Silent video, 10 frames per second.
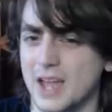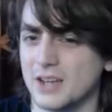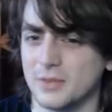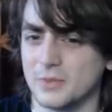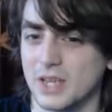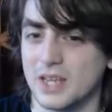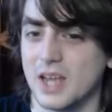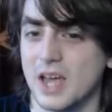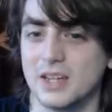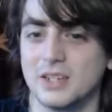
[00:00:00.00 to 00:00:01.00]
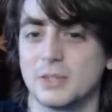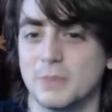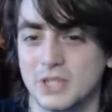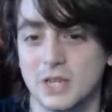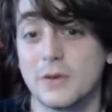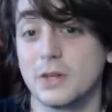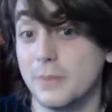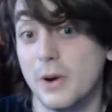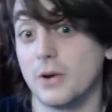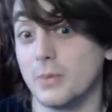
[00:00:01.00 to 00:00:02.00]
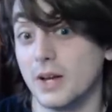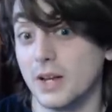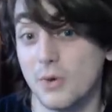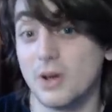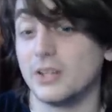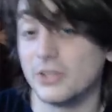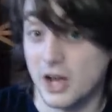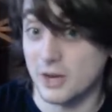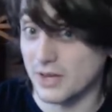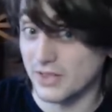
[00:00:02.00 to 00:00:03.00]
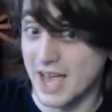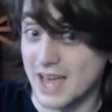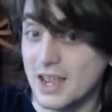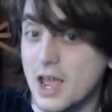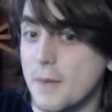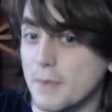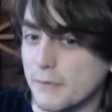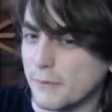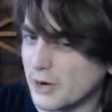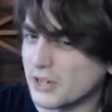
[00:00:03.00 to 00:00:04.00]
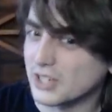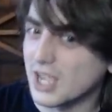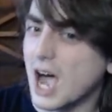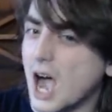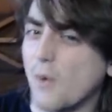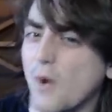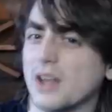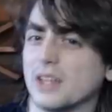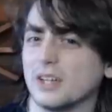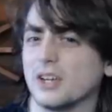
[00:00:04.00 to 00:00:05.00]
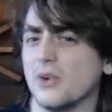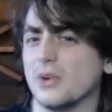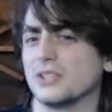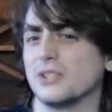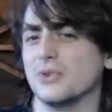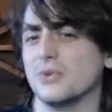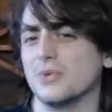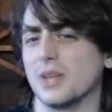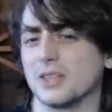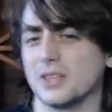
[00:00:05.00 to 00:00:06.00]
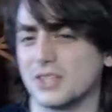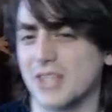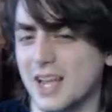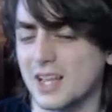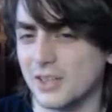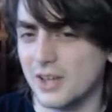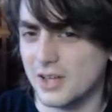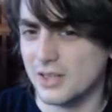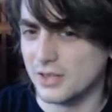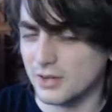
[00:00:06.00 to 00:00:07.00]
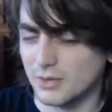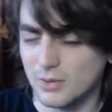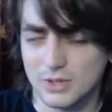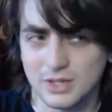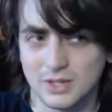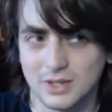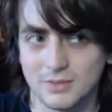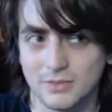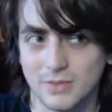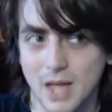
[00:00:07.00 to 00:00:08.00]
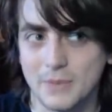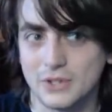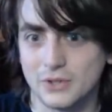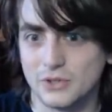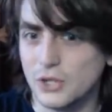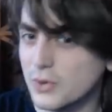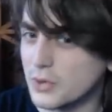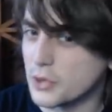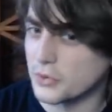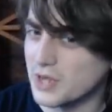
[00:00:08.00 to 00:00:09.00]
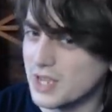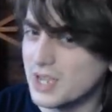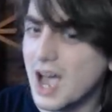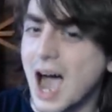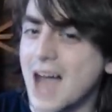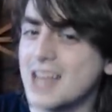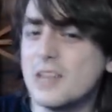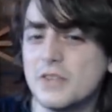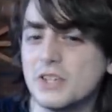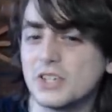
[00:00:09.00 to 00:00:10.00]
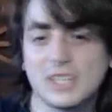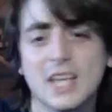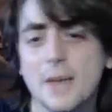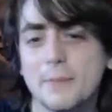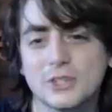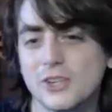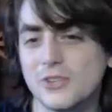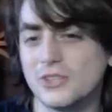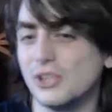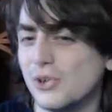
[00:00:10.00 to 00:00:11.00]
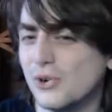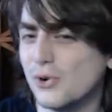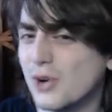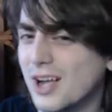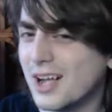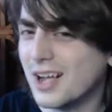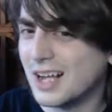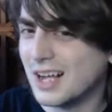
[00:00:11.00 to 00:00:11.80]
fandoms and specifically Pokemon. I wanted to talk about that. But first, I want to go into like the what was it, the episode 2 and 3. I didn't even see episode 2